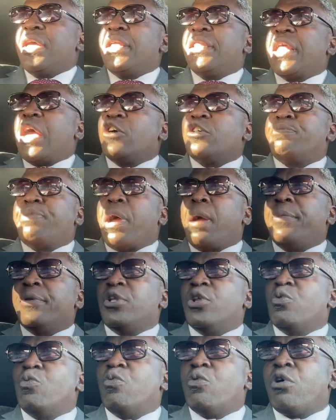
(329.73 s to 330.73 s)
That was probably
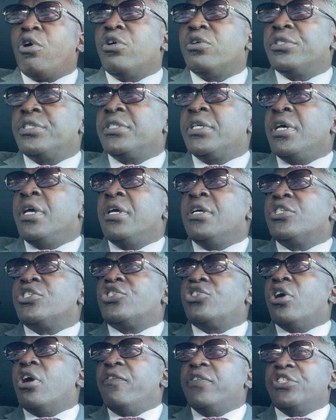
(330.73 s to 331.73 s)
the worst
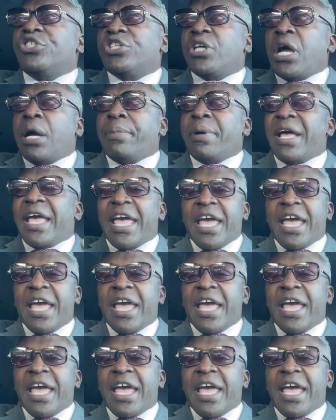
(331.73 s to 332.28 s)
serving job I